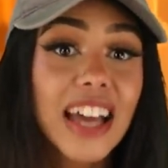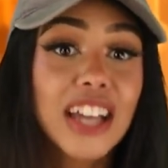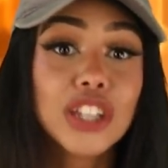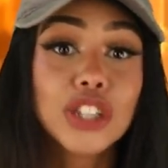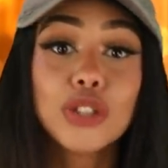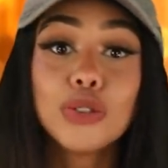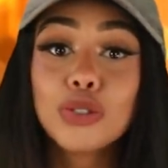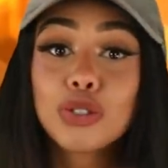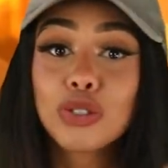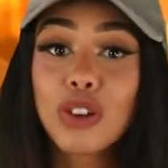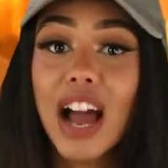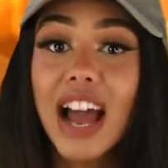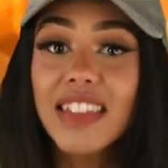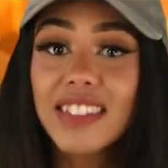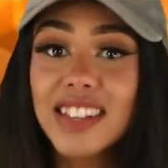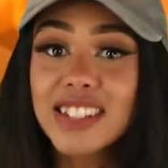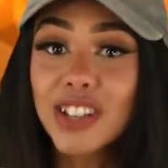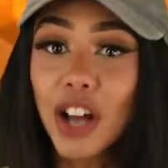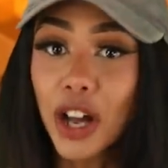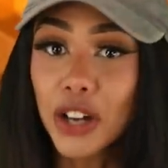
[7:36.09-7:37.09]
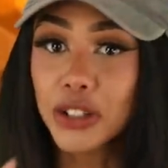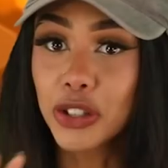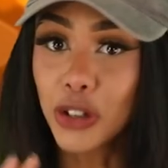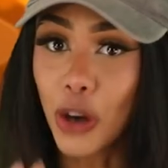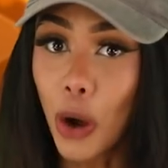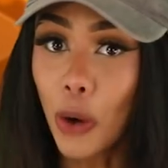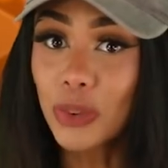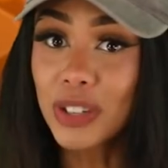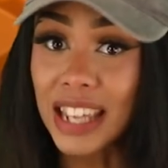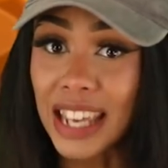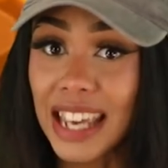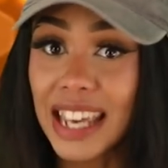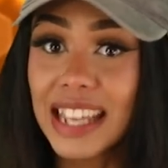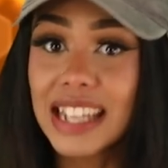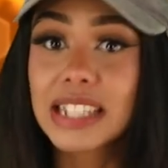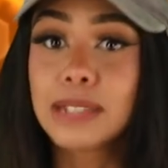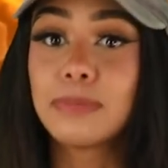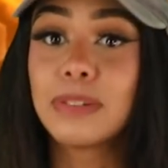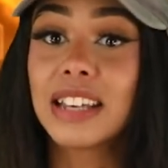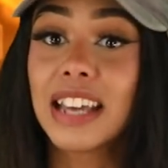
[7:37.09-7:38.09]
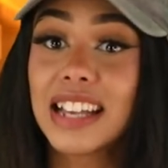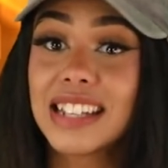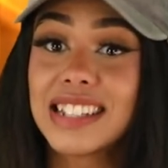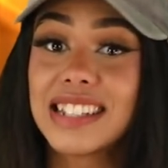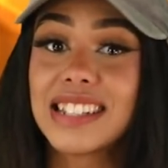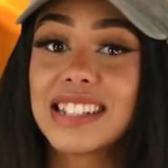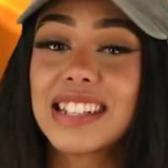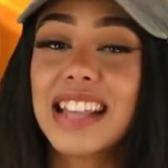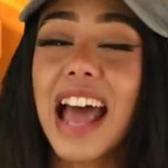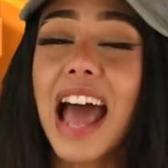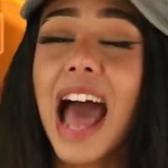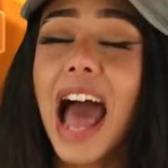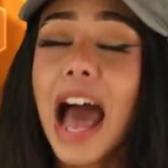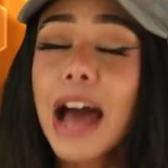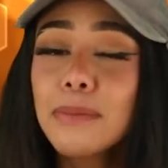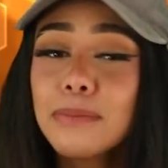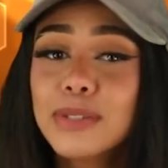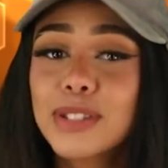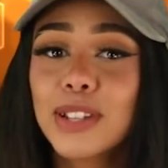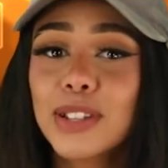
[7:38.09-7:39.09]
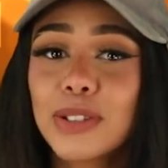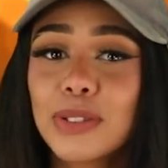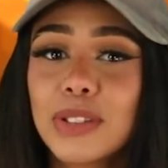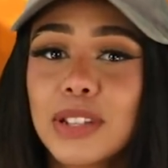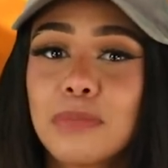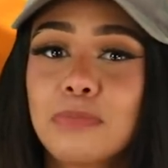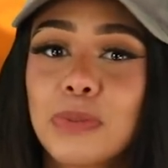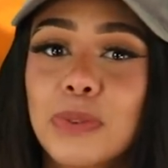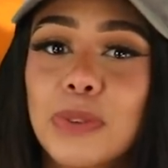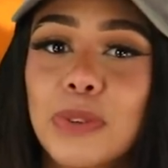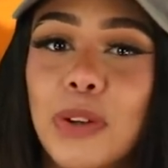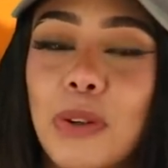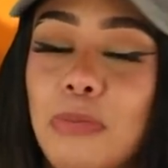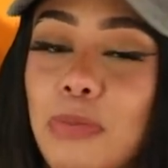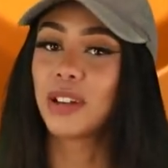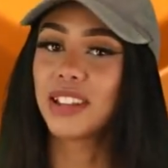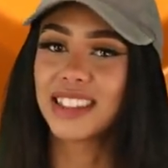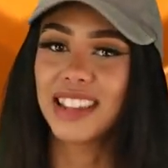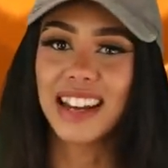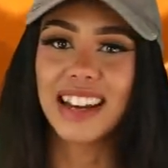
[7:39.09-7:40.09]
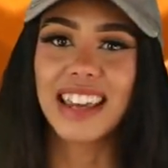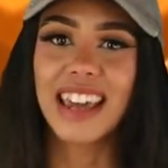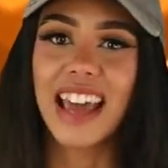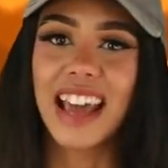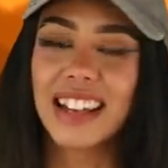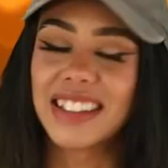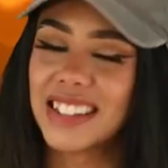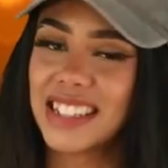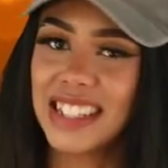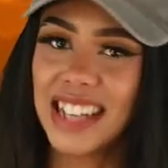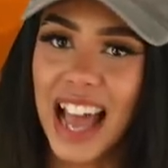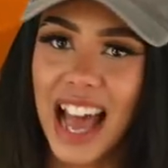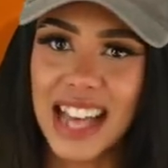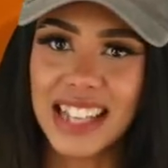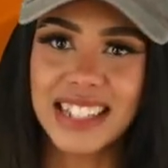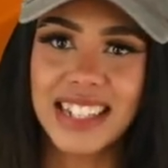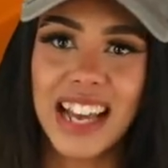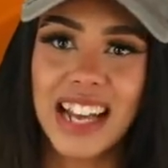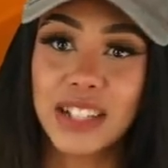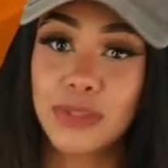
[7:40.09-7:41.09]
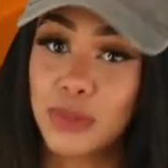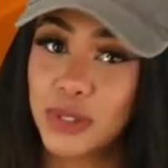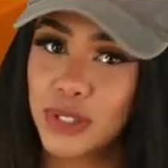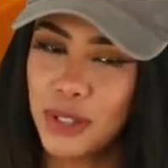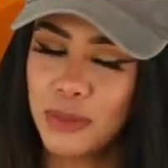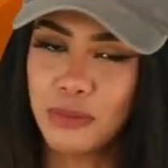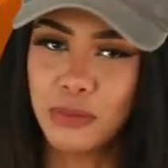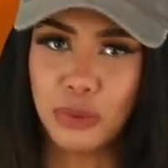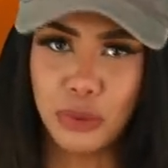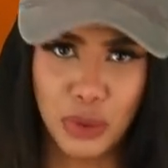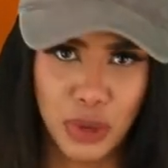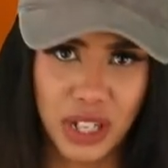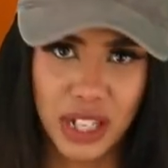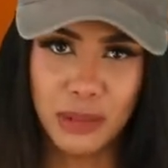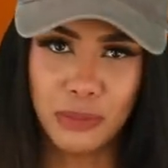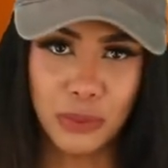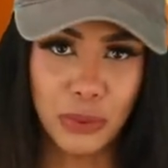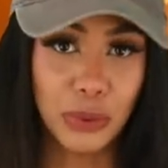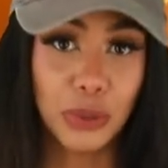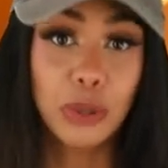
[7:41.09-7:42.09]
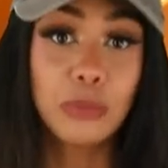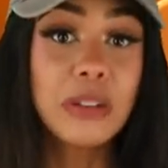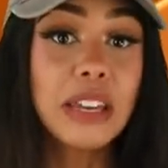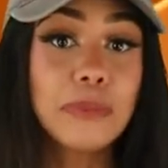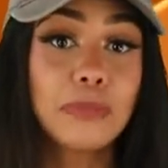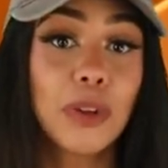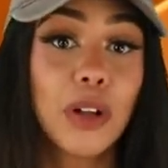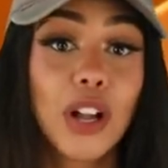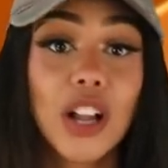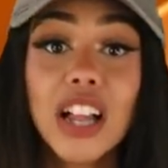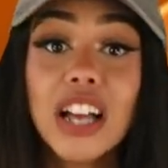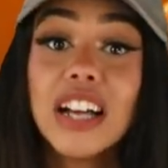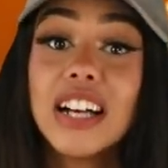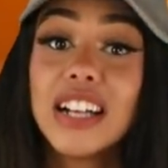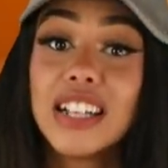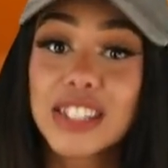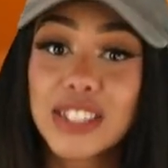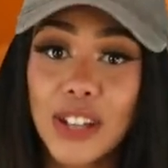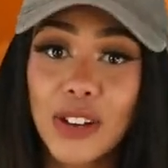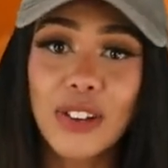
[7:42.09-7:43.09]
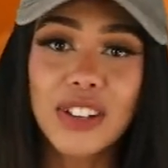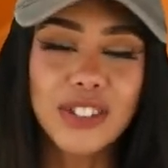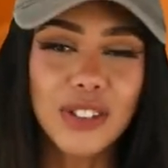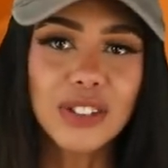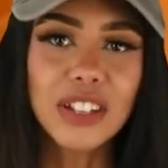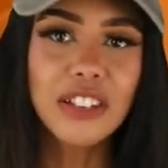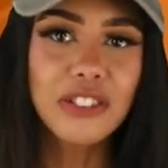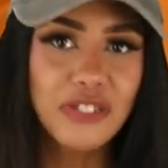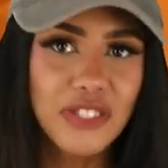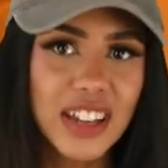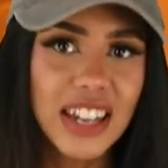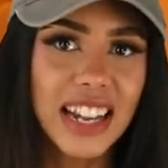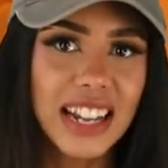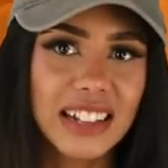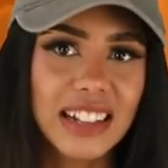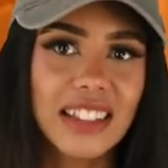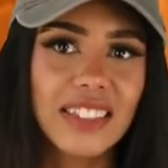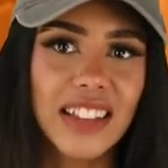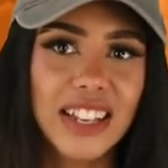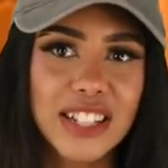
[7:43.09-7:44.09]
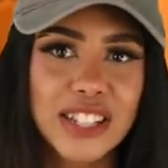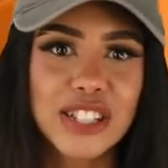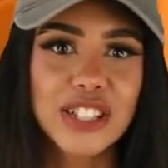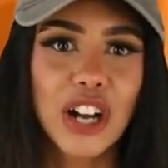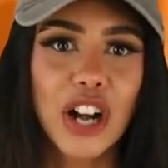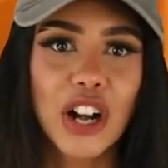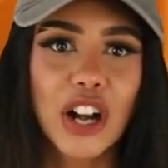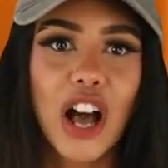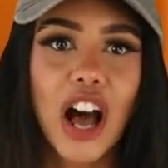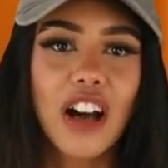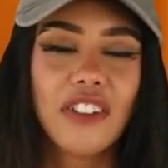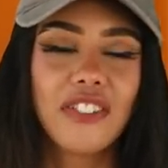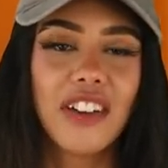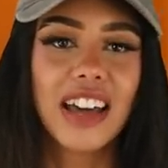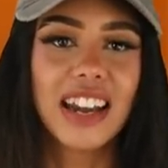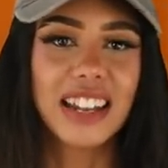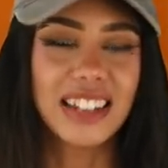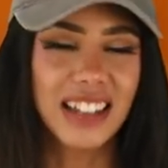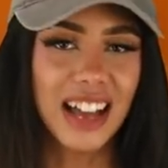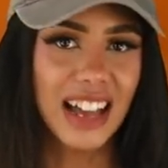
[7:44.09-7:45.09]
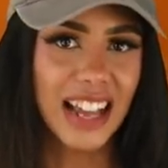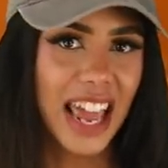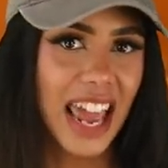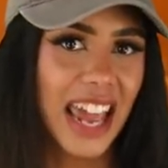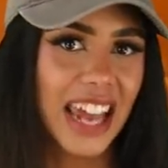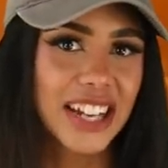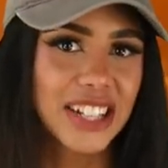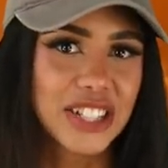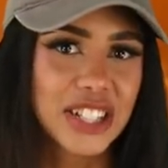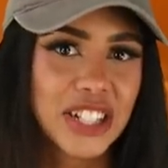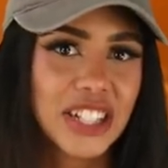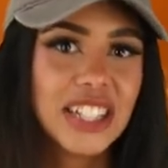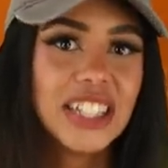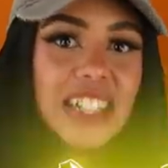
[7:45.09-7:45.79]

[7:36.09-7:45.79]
that you try this on your own kids because this is absolutely brutal. But then again, the Aztecs were some pretty brutal people, so it's only fitting that they start off at a young age.